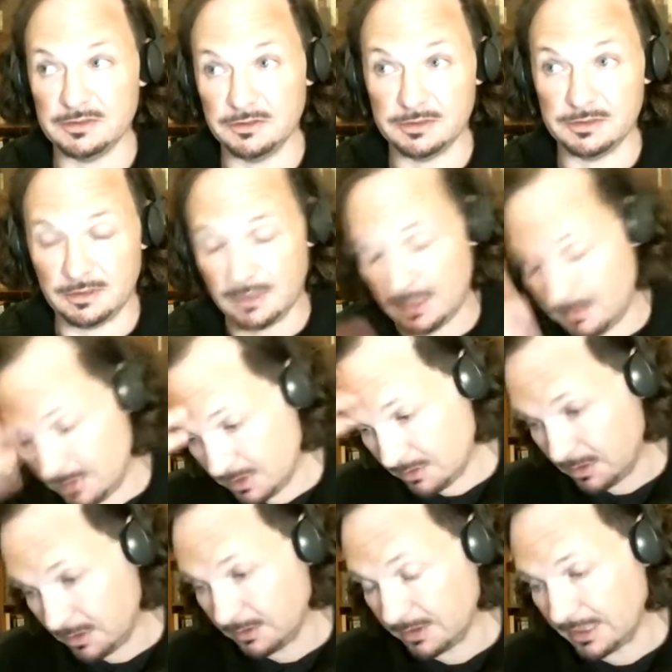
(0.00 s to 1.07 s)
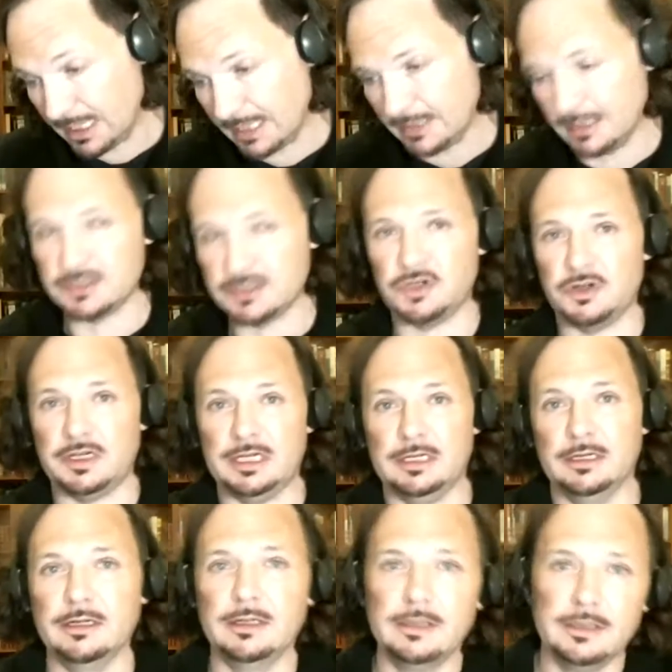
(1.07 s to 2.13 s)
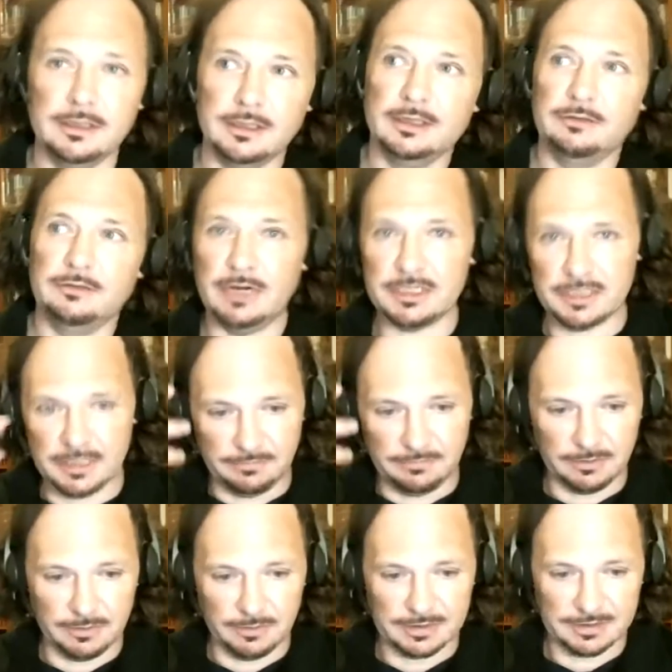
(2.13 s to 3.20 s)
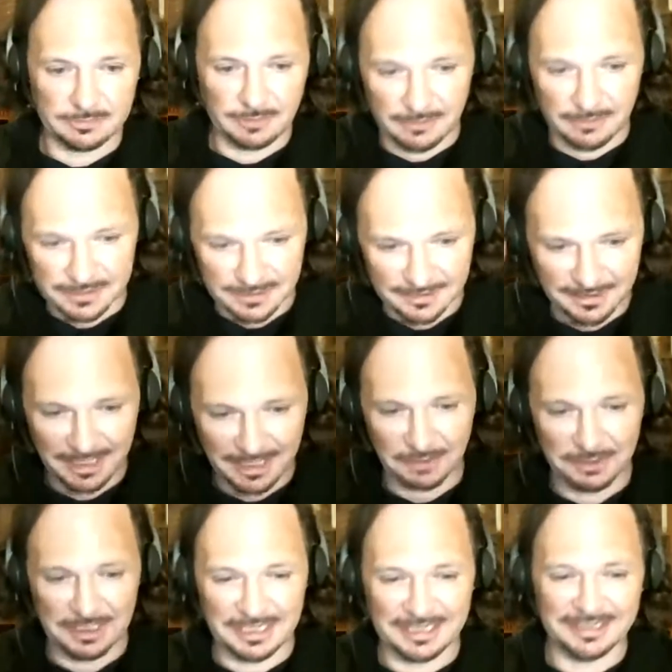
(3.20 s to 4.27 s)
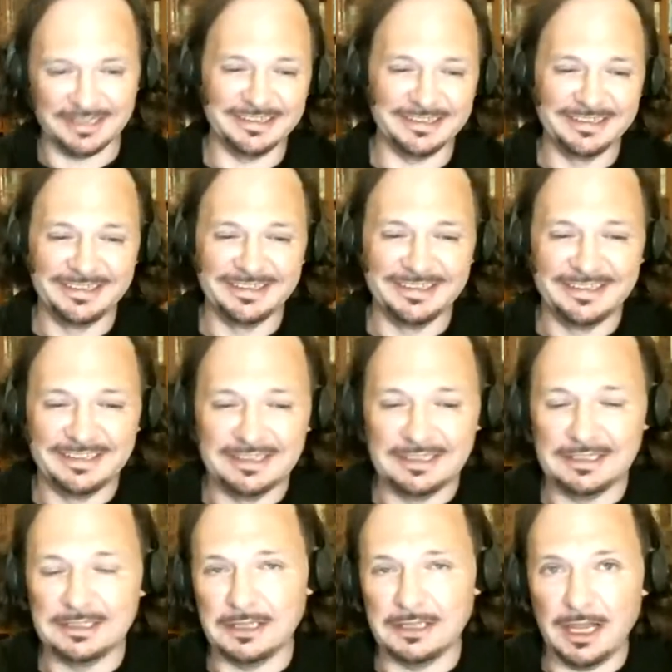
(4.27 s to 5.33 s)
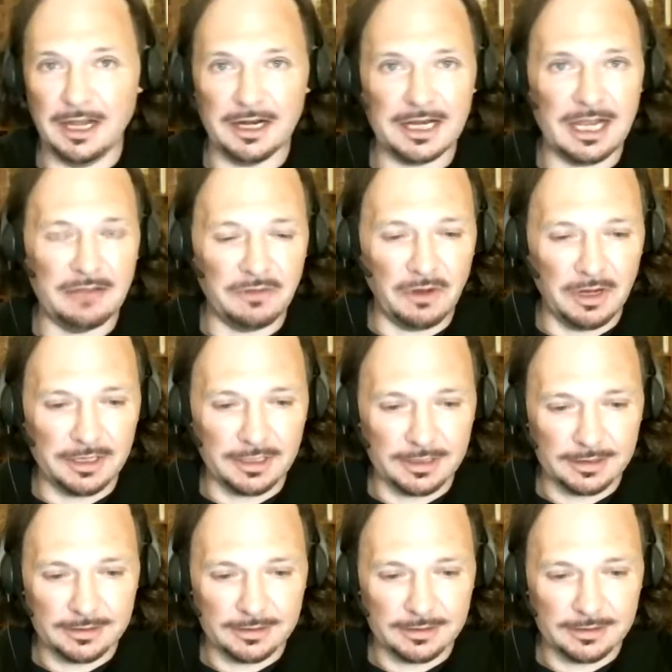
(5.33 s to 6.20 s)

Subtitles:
is go, oh my God, look at that! It's shocking. Russian influence. Where is it? I go looking, and I can't find it.